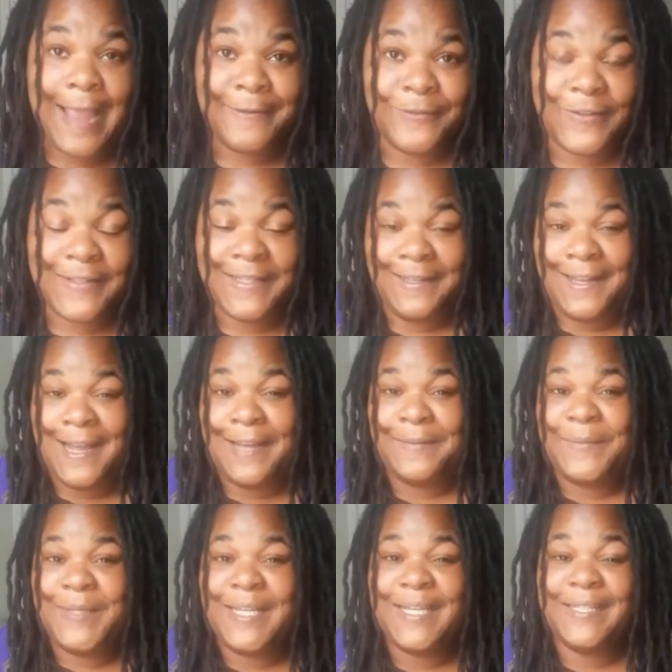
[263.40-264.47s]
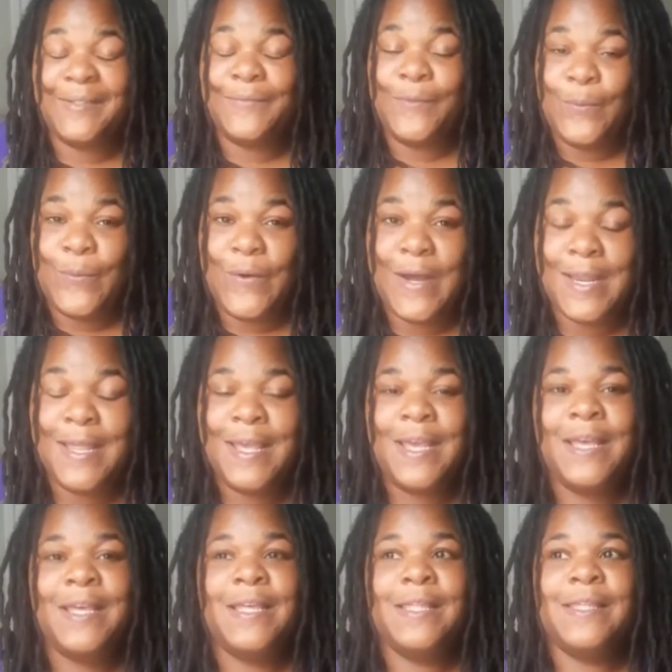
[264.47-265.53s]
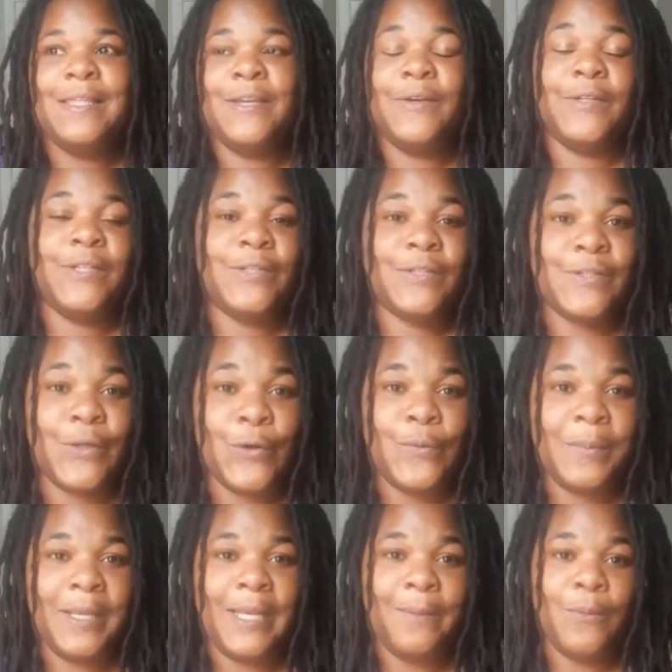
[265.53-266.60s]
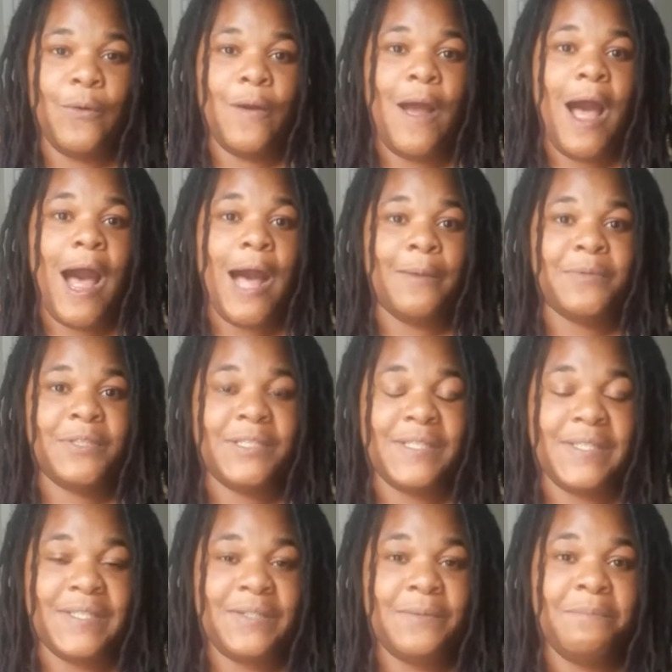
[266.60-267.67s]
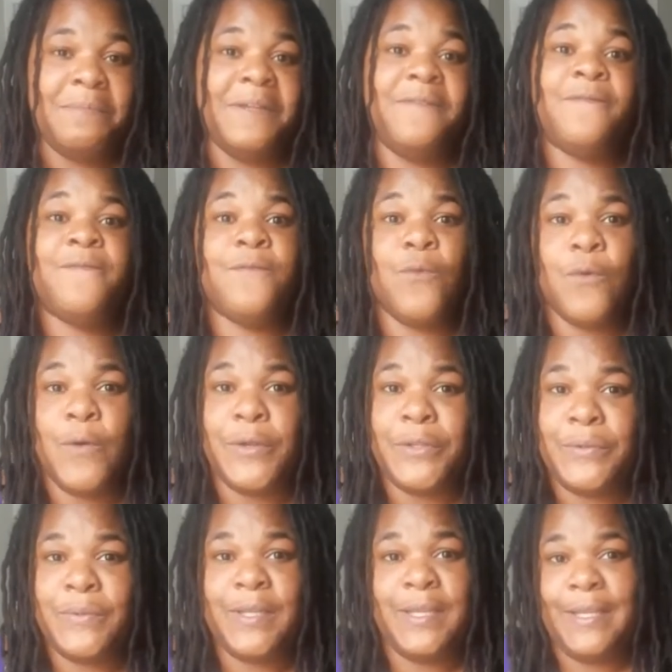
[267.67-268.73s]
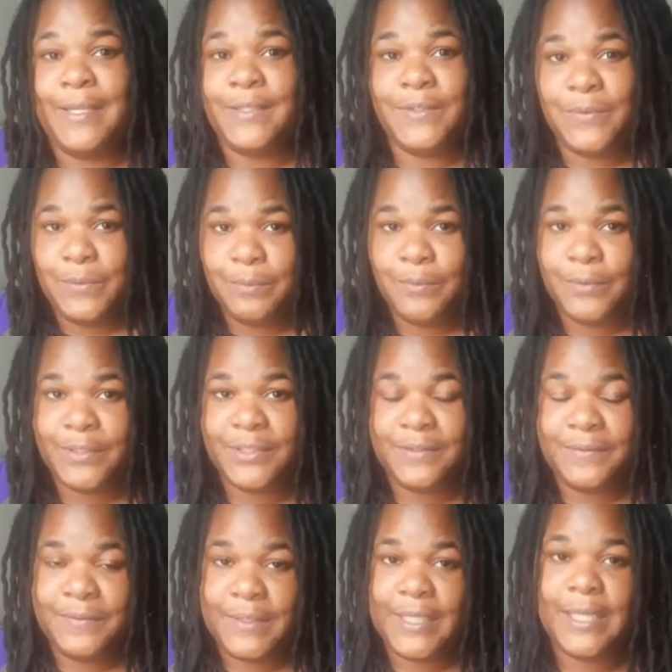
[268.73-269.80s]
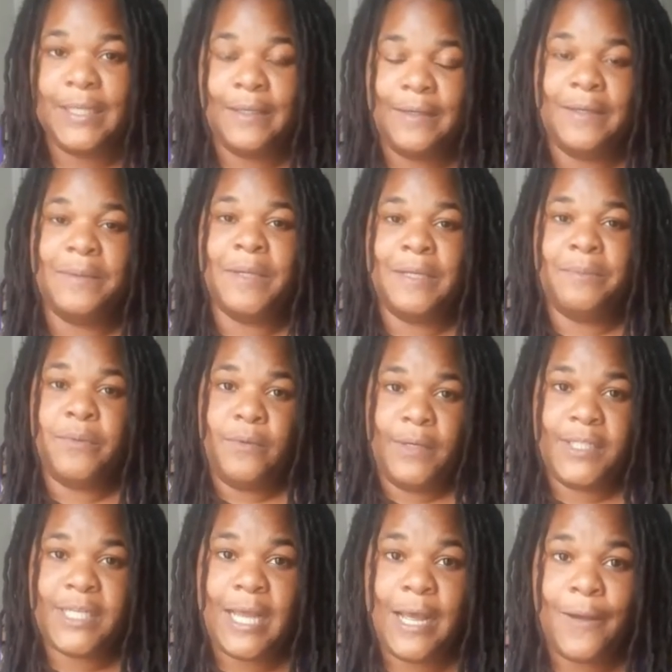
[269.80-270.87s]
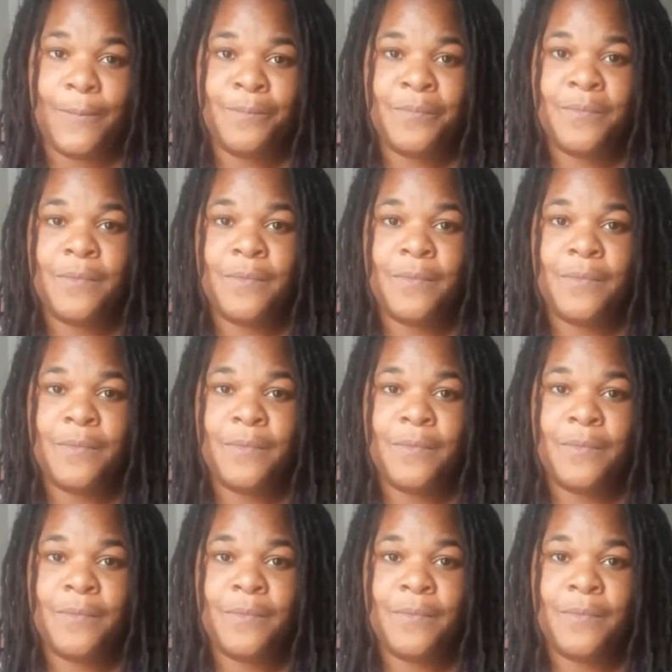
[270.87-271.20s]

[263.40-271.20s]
draw that line, because for one, there are so many more options before you can get to abortion, to killing an unborn child.